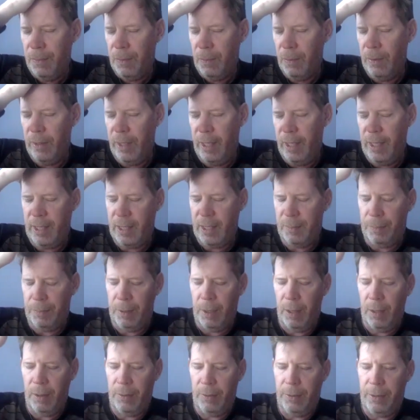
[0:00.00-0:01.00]
When they
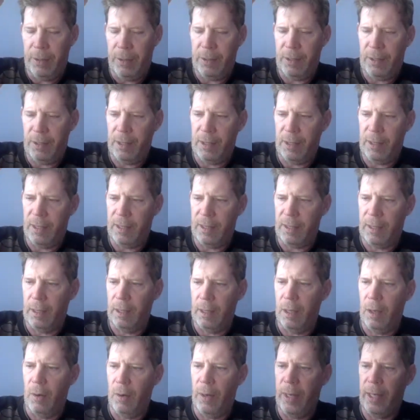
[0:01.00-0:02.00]
explode, there's just this
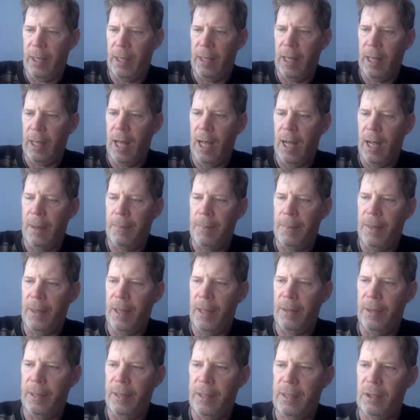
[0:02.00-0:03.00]
glowing glob and
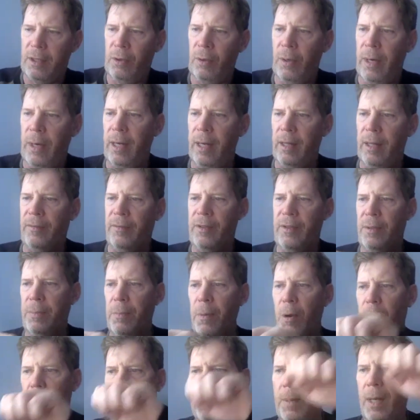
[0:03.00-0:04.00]
then this trail of
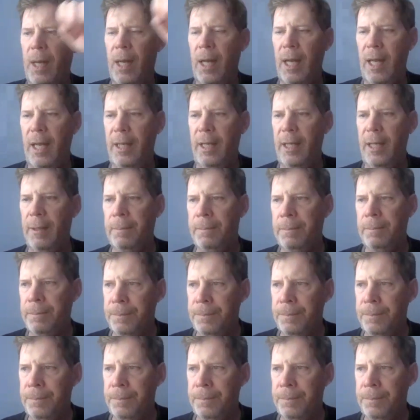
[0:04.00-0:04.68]
smoke behind it.